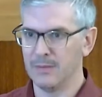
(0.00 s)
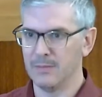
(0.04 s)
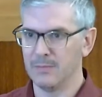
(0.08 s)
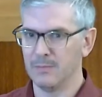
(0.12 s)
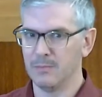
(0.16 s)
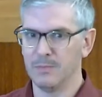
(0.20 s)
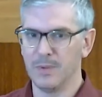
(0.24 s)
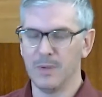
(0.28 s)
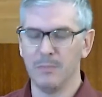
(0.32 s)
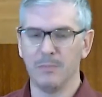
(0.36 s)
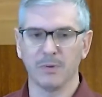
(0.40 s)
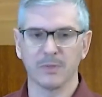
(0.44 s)

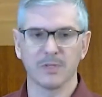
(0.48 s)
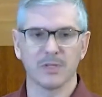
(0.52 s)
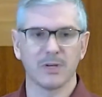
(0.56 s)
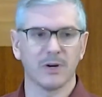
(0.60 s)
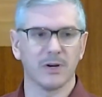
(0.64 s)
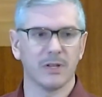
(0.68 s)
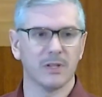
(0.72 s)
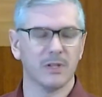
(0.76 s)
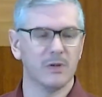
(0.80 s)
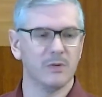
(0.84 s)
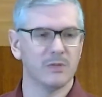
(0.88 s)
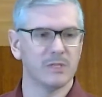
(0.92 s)
people
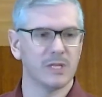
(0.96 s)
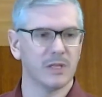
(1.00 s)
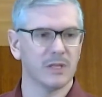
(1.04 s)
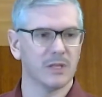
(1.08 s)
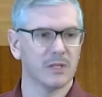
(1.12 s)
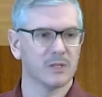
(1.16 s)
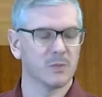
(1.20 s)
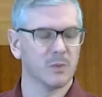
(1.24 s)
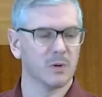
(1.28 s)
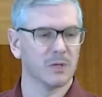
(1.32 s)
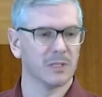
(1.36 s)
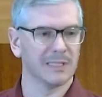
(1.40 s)
started using
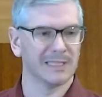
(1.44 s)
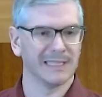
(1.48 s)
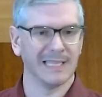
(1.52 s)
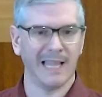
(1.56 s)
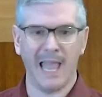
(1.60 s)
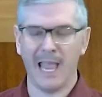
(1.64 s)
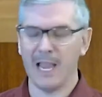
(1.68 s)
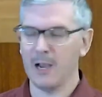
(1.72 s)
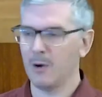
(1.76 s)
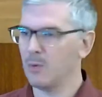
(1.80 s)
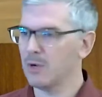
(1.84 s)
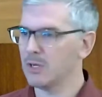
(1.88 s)
this word
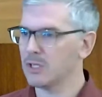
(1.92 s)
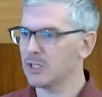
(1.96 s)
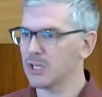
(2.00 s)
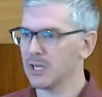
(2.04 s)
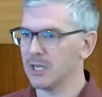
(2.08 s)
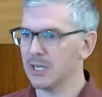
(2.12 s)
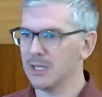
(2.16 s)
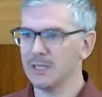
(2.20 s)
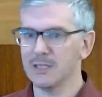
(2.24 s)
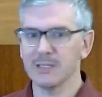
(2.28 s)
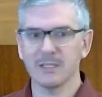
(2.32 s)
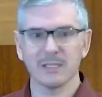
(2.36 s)

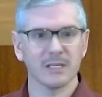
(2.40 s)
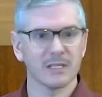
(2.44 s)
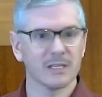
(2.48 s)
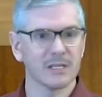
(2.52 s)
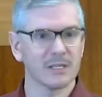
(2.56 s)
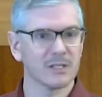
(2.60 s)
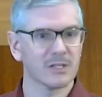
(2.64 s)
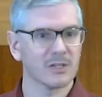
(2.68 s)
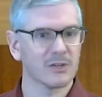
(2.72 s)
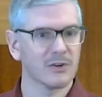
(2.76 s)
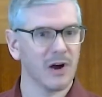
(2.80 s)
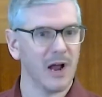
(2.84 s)
languishing to
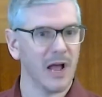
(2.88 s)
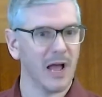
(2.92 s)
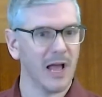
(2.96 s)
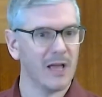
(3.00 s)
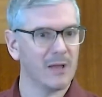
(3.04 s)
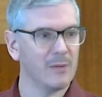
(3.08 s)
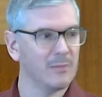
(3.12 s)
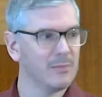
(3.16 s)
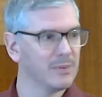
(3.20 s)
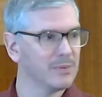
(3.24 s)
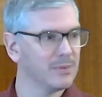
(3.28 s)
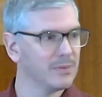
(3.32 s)

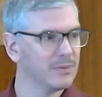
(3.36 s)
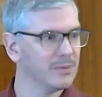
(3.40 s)
describe